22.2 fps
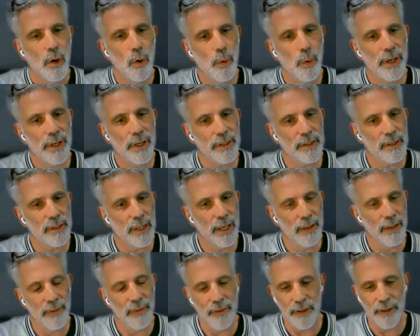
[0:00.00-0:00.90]
who is
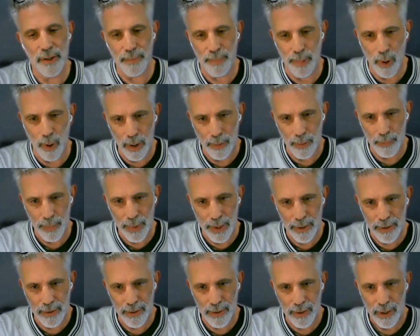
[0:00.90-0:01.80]
in the
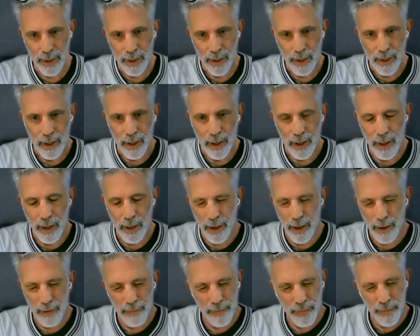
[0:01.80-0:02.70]
department
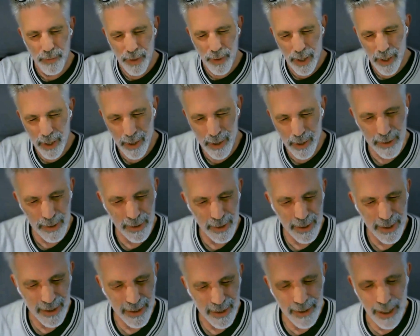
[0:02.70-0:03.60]
of I
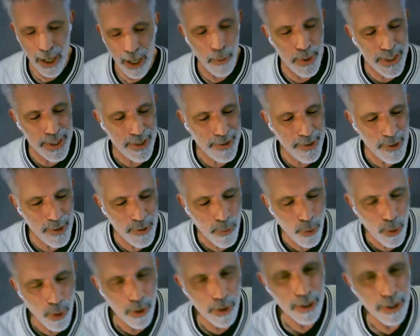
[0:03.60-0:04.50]
always get this
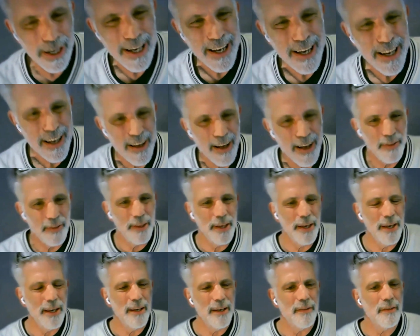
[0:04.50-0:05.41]
wrong,
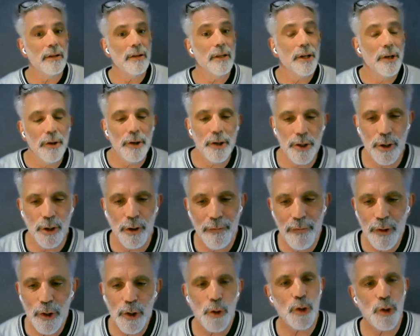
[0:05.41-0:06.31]
the literature of
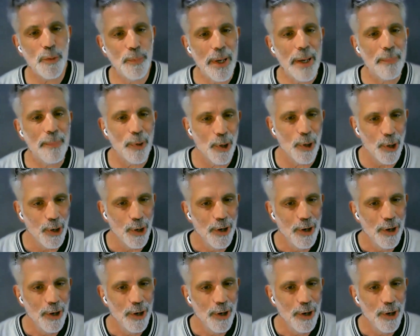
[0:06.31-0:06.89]
the Jewish people.